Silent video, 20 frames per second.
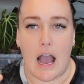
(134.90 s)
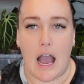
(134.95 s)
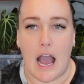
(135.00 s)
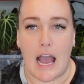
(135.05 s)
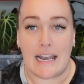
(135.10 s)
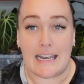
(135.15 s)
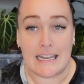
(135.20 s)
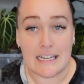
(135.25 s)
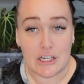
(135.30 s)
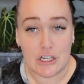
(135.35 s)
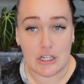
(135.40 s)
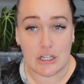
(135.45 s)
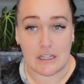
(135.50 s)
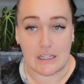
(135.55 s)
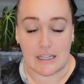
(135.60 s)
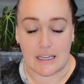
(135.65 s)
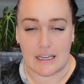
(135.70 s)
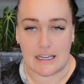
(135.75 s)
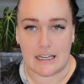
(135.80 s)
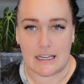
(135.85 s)

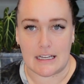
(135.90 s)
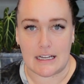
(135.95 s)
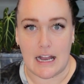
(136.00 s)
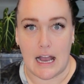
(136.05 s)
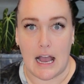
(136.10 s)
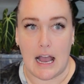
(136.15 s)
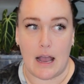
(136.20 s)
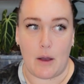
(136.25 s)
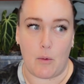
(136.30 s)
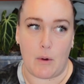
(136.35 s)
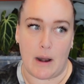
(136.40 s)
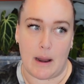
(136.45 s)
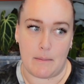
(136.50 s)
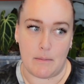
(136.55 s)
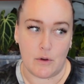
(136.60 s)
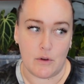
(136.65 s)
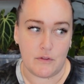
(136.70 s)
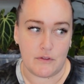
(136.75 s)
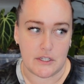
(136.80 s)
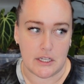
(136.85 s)
initially, when I
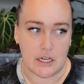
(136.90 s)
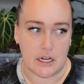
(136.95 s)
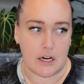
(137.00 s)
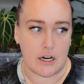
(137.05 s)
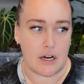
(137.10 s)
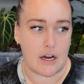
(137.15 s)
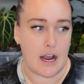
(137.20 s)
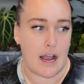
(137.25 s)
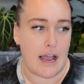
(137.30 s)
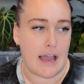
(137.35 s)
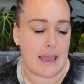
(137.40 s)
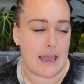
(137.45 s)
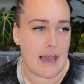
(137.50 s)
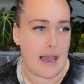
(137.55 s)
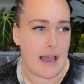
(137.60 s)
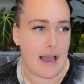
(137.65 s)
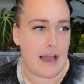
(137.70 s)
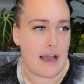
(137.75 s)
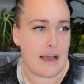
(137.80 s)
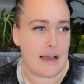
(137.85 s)
moved here, I
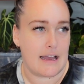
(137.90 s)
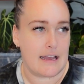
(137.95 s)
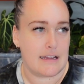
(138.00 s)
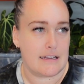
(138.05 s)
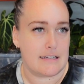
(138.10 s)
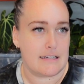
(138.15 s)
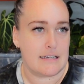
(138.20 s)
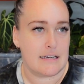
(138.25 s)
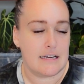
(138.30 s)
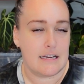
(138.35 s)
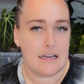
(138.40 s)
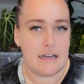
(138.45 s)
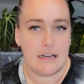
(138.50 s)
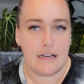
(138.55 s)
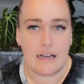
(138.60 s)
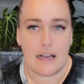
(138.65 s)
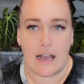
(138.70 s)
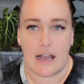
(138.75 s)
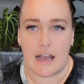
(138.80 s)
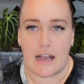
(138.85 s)
had
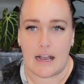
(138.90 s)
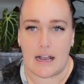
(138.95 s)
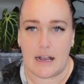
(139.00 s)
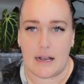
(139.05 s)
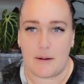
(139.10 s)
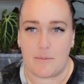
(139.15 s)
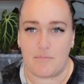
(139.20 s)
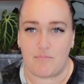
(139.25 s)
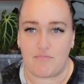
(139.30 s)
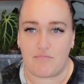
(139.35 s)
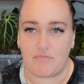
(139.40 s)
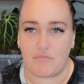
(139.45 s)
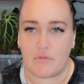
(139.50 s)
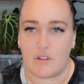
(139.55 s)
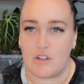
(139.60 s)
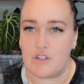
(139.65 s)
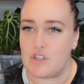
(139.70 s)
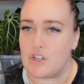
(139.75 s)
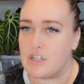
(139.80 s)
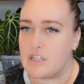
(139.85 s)

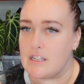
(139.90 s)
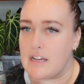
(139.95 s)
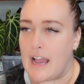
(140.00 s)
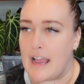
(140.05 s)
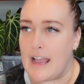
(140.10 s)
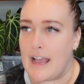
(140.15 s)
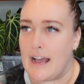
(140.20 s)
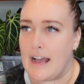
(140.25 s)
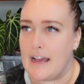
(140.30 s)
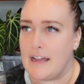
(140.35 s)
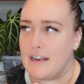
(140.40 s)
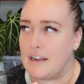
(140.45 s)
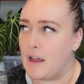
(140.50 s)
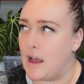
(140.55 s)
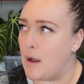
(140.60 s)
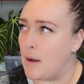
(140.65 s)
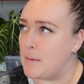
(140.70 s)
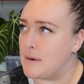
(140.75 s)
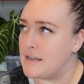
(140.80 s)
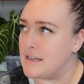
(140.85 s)

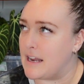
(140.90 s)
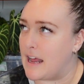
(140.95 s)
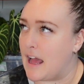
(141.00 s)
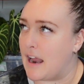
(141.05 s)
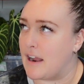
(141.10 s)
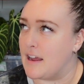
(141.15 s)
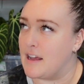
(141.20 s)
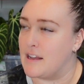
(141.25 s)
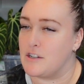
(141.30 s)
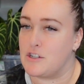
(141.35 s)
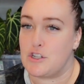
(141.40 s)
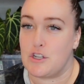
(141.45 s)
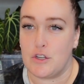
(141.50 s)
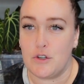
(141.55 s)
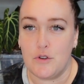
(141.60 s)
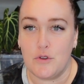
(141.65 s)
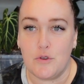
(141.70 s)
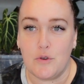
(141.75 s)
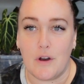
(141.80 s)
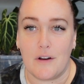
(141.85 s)
how many did I have? I had
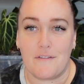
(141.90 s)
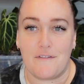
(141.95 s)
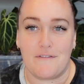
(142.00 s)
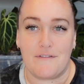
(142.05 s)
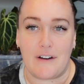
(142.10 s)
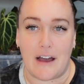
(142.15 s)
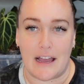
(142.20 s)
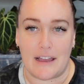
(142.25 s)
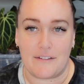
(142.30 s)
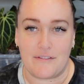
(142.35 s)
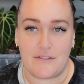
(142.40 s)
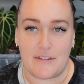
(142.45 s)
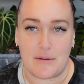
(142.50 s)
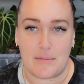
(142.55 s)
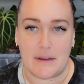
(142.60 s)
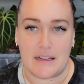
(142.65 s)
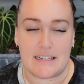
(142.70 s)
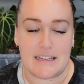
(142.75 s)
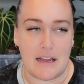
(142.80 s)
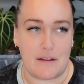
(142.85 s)
2 5 feet
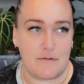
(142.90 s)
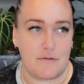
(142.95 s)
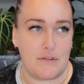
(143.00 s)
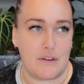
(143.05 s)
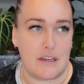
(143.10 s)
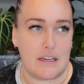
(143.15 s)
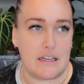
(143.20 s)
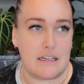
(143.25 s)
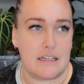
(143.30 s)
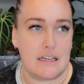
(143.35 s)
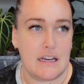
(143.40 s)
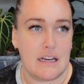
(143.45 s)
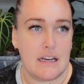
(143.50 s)
by 10 feet